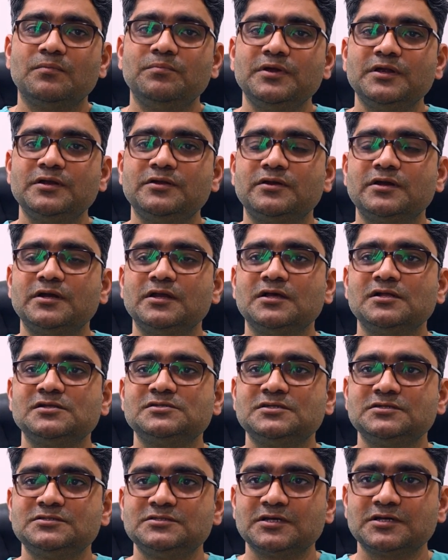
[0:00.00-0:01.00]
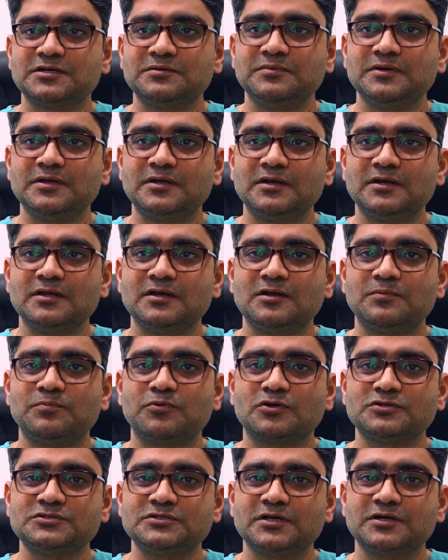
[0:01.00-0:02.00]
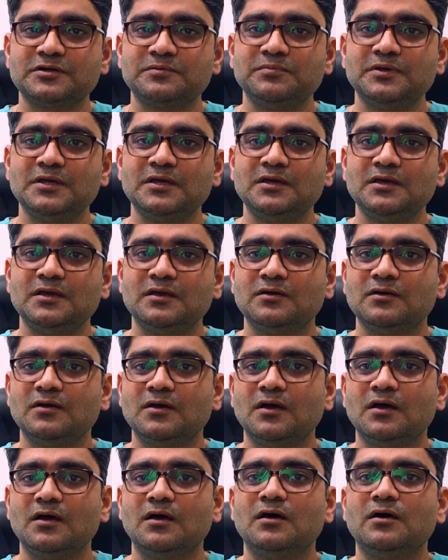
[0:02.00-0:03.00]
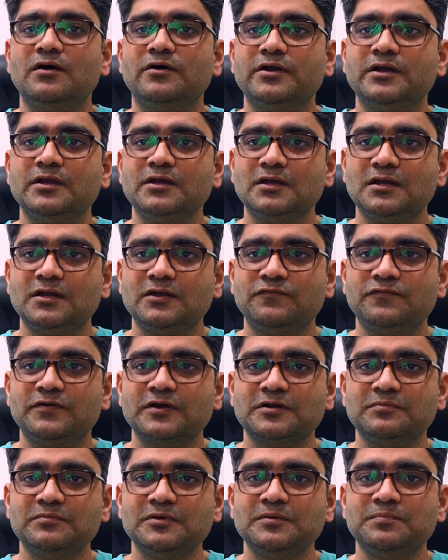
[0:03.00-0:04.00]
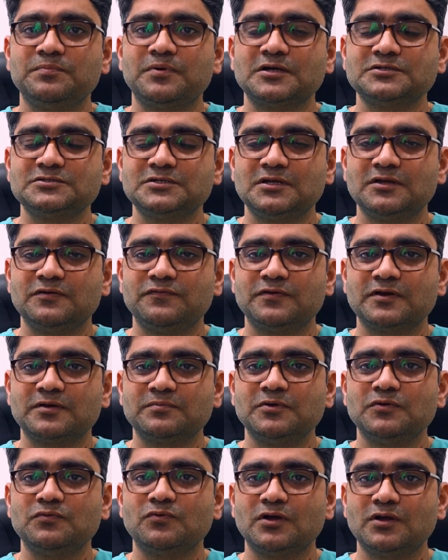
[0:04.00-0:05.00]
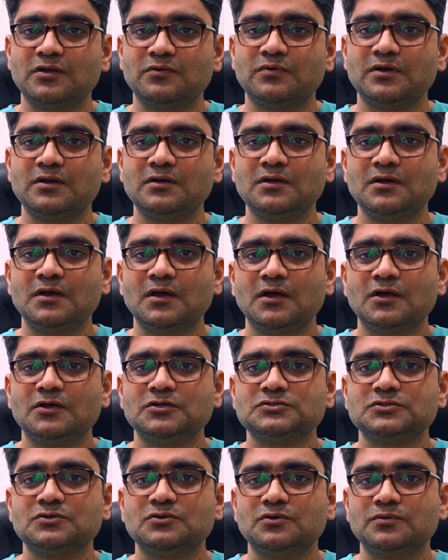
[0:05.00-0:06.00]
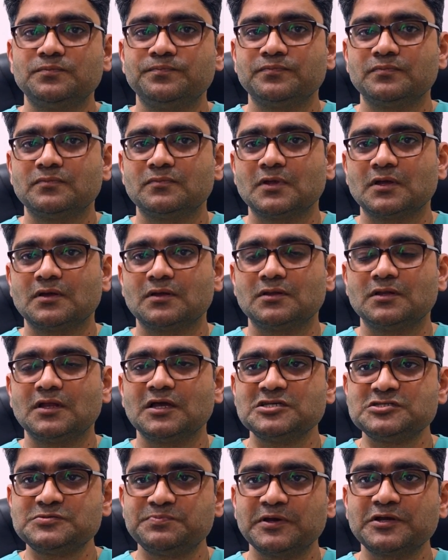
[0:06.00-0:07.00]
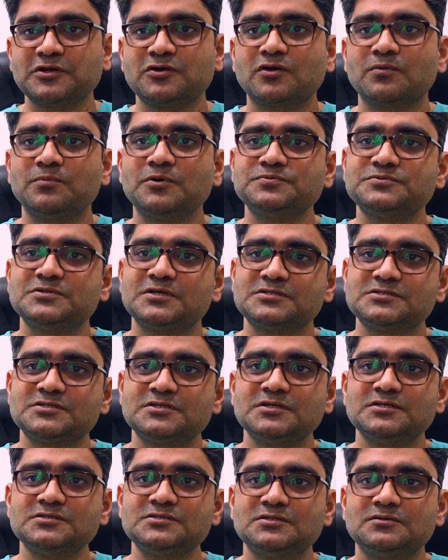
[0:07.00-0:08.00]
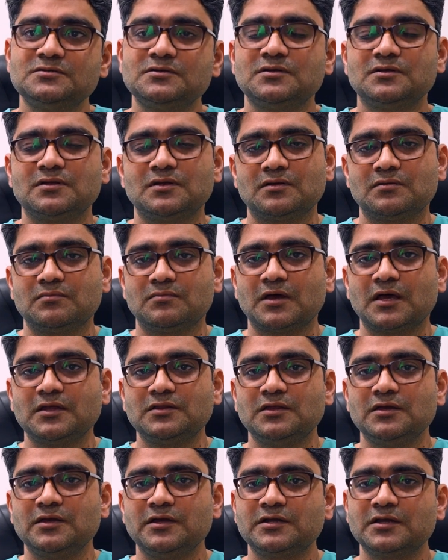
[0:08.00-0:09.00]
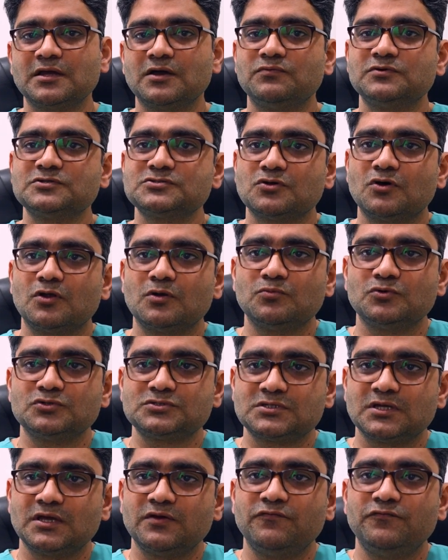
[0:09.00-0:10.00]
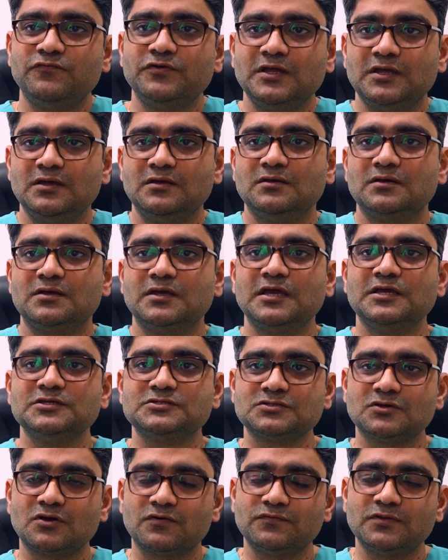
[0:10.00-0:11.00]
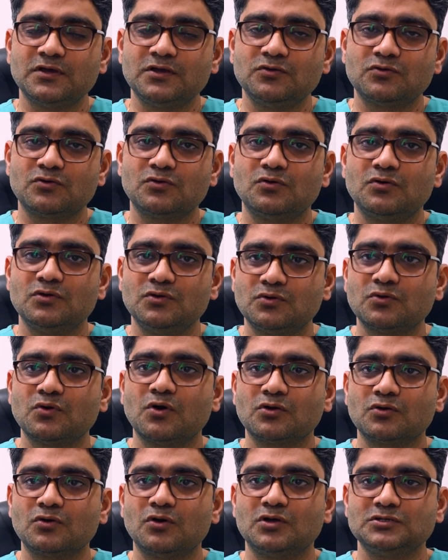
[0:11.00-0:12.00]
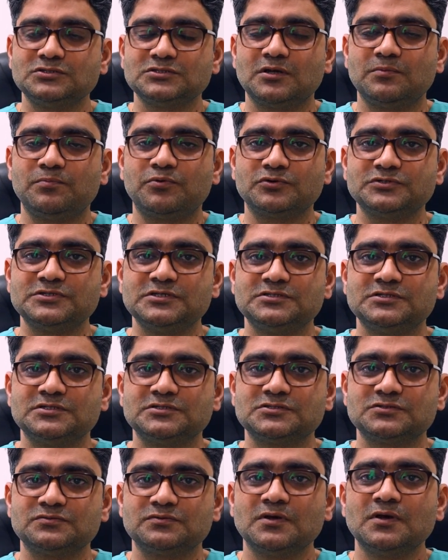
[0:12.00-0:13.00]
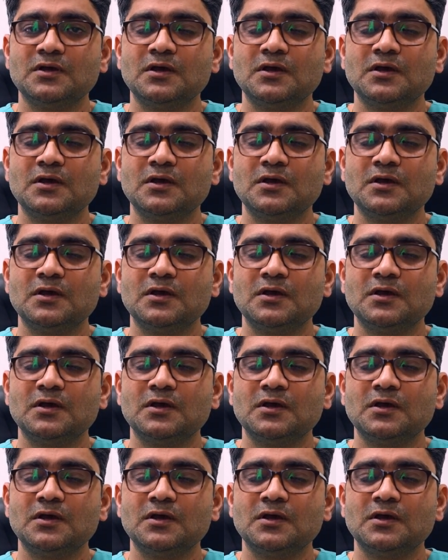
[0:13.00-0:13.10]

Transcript: be it radical cystectomy, radical prostatectomy, radical nephrectomy, partial nephrectomy, whatever. So the spectrum of surgeries, I think it covers almost every case of the uro-oncological procedures.